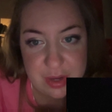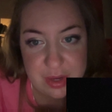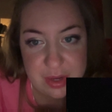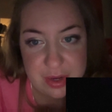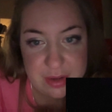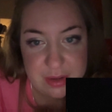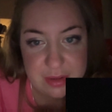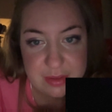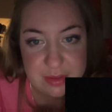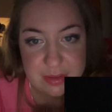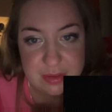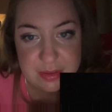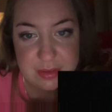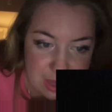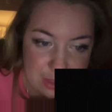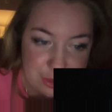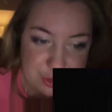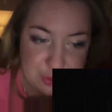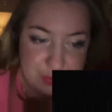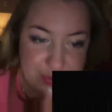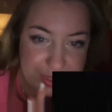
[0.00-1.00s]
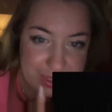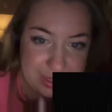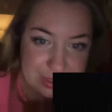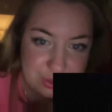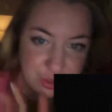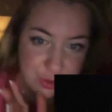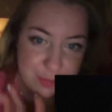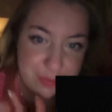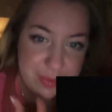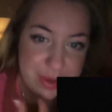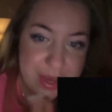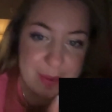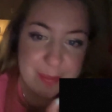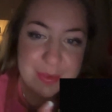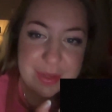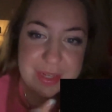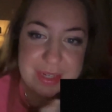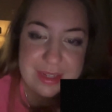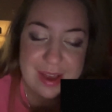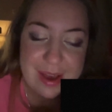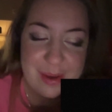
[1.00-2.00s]
here. I should be like jumping up
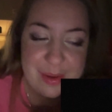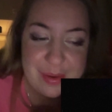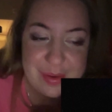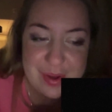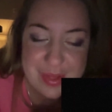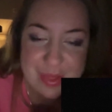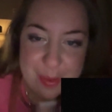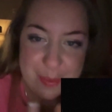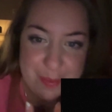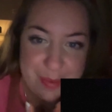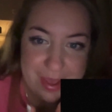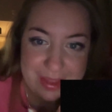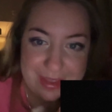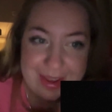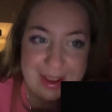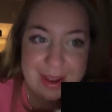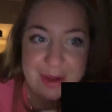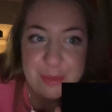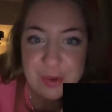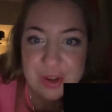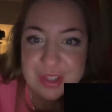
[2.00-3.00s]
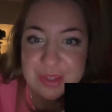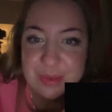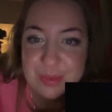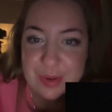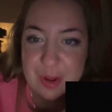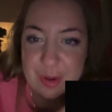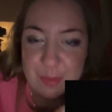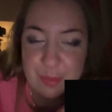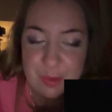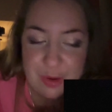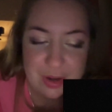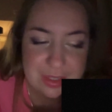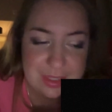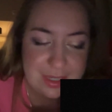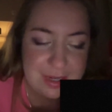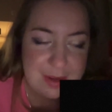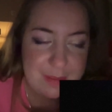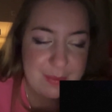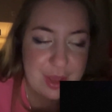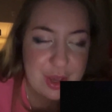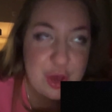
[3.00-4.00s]
and down on the bed like I was when I walked
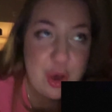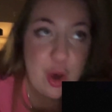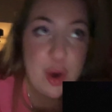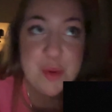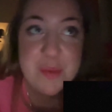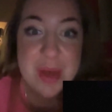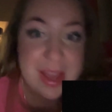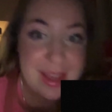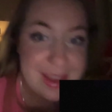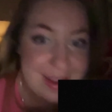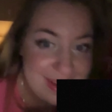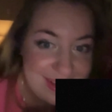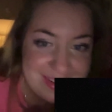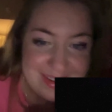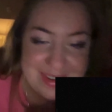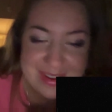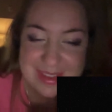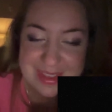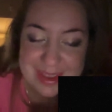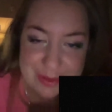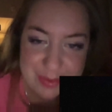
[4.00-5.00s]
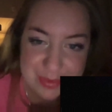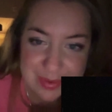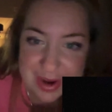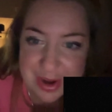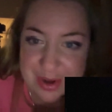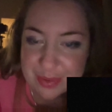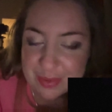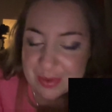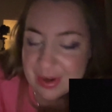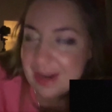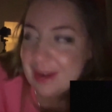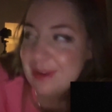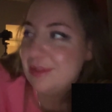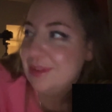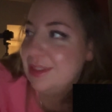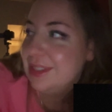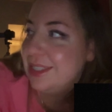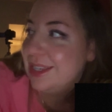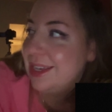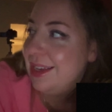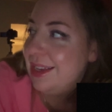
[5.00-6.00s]
in. I'm like, oh my god, and I like ran
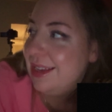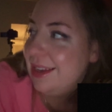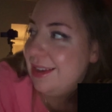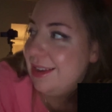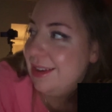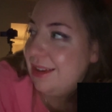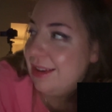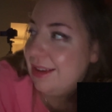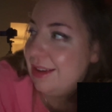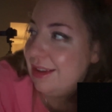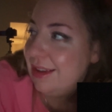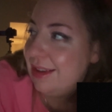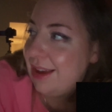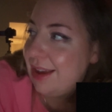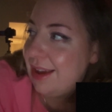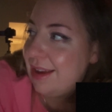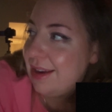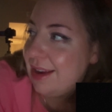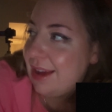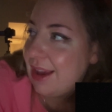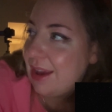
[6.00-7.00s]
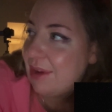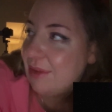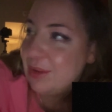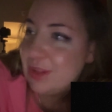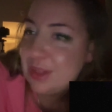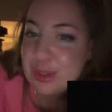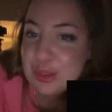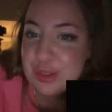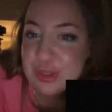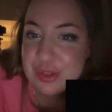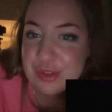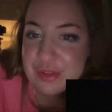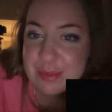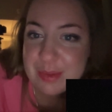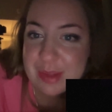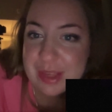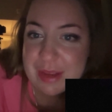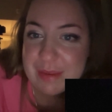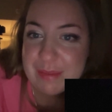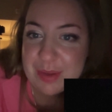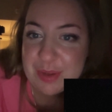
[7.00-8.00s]
around, and I really should have
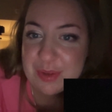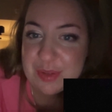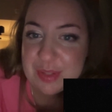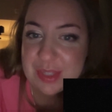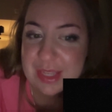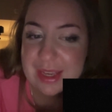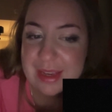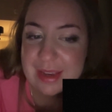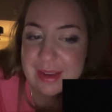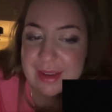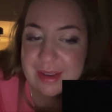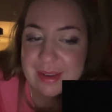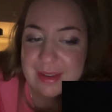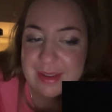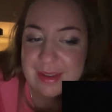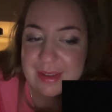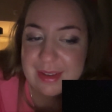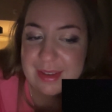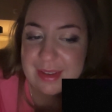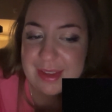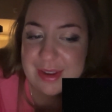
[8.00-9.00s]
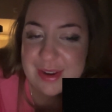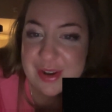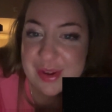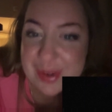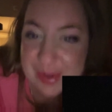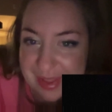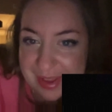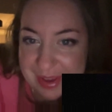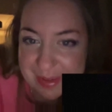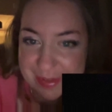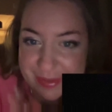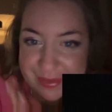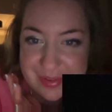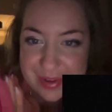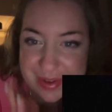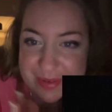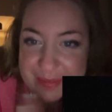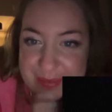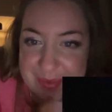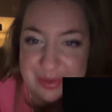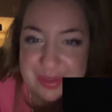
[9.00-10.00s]
played music, you know, like
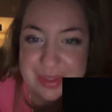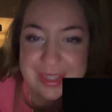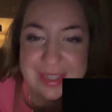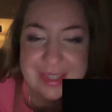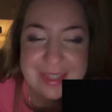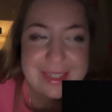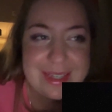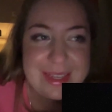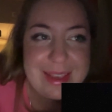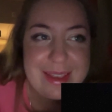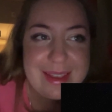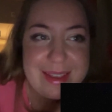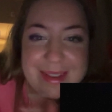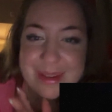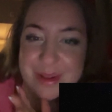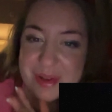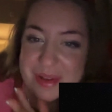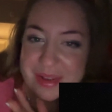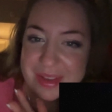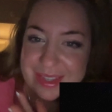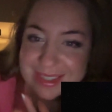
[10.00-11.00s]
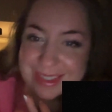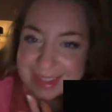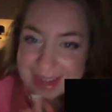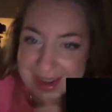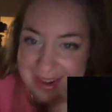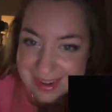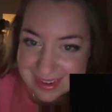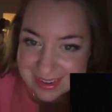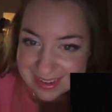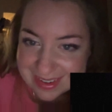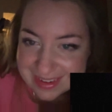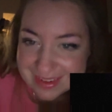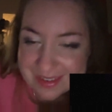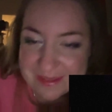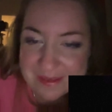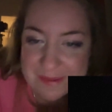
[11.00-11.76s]
fun music to get all excited.